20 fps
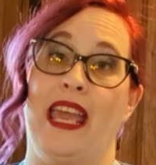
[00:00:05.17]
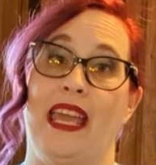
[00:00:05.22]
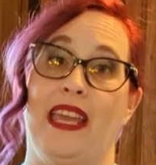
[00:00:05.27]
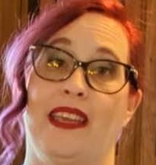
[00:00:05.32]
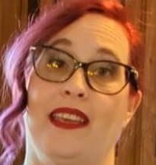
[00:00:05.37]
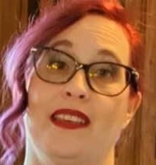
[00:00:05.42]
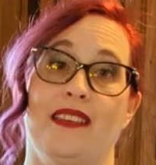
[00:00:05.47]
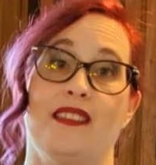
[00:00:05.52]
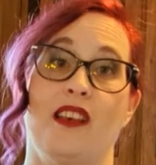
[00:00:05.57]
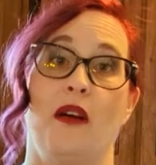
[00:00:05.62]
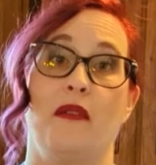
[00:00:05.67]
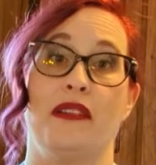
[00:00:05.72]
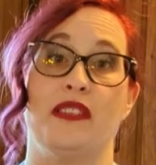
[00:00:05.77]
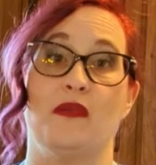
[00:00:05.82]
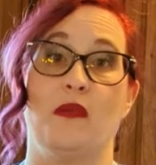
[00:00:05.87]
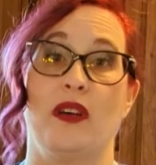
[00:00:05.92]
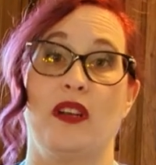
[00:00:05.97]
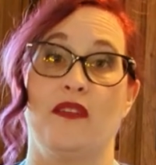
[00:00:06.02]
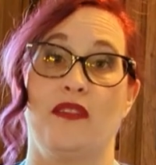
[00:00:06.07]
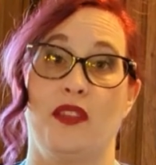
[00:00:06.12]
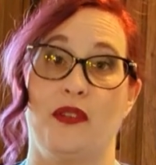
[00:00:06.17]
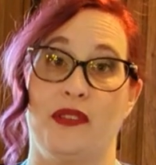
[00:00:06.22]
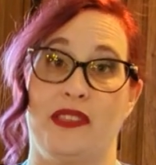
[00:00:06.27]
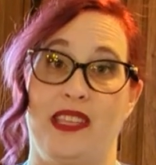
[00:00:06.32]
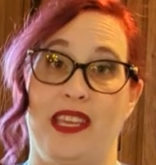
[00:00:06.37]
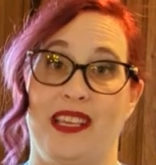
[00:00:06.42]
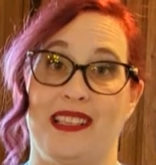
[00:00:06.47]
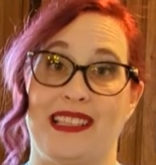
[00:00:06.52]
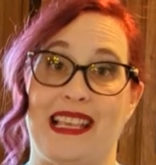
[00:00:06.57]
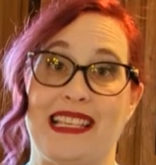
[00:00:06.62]
cake is always one of those
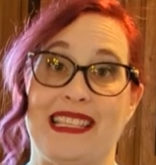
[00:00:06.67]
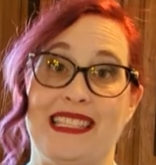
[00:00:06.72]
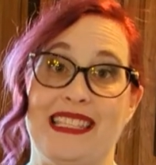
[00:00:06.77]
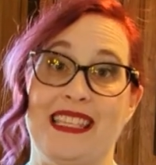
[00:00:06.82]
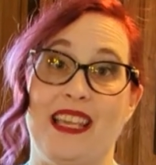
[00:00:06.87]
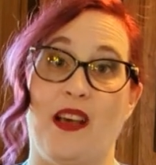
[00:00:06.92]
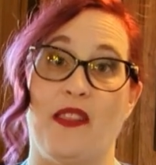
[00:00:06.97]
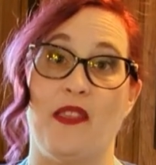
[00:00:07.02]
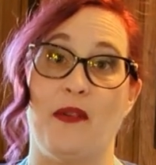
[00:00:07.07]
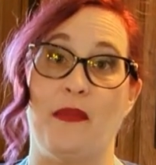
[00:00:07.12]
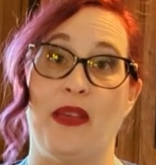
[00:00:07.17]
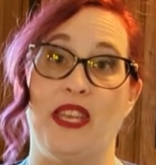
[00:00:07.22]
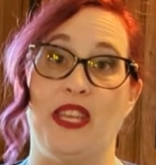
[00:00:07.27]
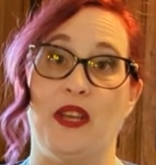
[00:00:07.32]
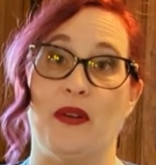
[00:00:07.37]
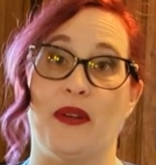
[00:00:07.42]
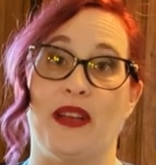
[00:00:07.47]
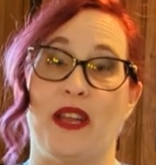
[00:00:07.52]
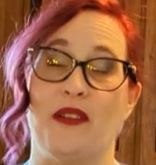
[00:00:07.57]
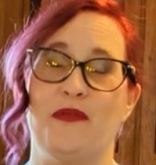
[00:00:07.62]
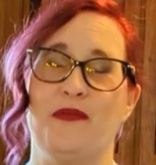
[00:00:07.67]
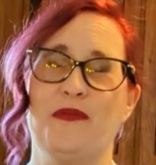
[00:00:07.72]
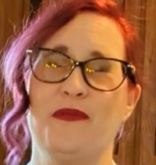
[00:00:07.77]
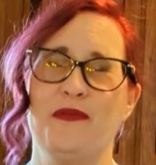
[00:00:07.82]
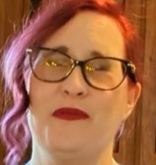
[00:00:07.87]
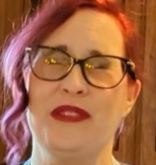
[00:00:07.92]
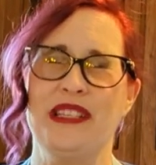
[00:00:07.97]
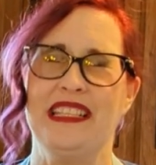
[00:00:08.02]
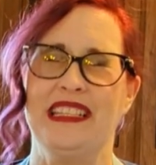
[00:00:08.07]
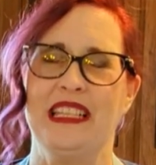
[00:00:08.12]
things I see on the menu and I
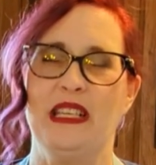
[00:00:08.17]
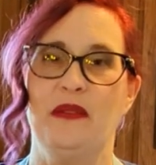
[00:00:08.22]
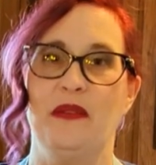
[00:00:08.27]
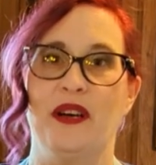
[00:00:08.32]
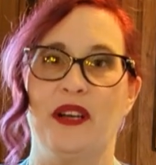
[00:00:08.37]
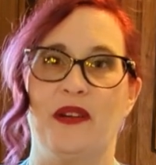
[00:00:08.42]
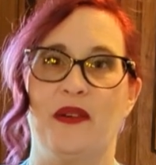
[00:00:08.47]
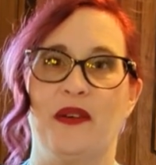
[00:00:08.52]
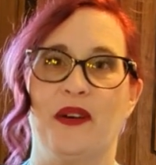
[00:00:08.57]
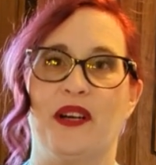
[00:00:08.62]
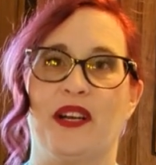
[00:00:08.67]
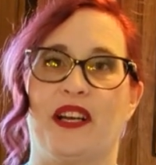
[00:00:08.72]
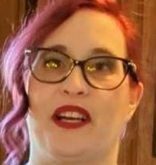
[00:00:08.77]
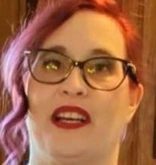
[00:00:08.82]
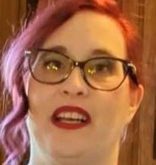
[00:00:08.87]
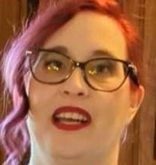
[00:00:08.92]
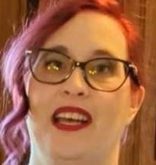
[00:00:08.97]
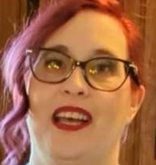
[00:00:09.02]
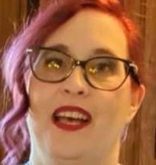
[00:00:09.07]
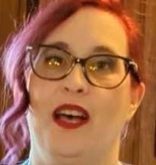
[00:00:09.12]
really want to order,